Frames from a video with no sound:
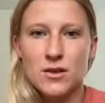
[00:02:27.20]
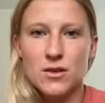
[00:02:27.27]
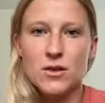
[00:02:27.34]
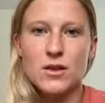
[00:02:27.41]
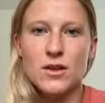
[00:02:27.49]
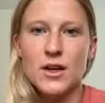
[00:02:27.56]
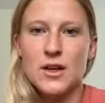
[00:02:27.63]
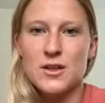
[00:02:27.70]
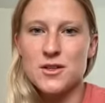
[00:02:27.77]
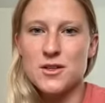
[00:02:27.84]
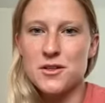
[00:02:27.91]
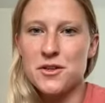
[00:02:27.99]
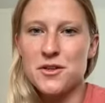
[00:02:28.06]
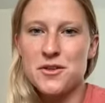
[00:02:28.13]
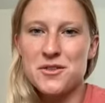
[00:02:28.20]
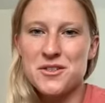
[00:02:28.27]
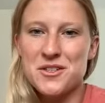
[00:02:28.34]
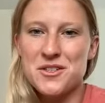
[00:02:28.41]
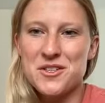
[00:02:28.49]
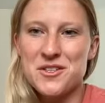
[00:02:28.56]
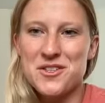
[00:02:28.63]
cool. So you used
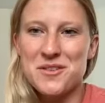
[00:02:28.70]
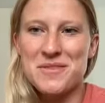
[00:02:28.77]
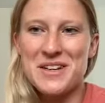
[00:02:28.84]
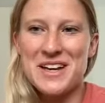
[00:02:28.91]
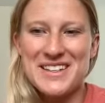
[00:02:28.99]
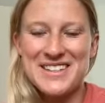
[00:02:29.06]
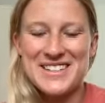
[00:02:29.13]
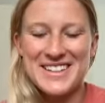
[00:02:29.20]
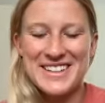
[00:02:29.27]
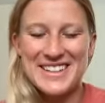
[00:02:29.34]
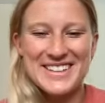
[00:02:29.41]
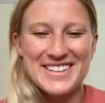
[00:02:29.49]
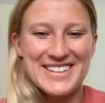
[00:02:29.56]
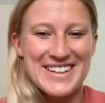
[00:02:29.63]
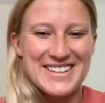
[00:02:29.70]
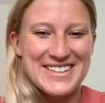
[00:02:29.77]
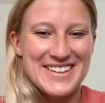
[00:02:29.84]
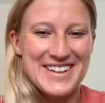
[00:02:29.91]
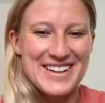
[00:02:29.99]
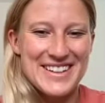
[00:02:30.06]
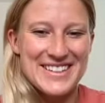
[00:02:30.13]
to do gymnastics. That's
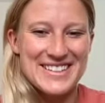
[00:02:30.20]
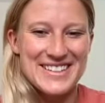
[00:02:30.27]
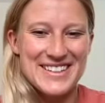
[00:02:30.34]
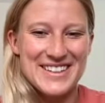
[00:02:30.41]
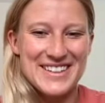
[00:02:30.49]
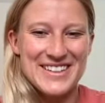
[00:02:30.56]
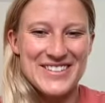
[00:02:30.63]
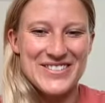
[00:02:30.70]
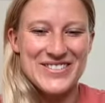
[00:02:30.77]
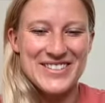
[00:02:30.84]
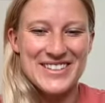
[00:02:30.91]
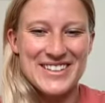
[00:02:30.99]
awesome.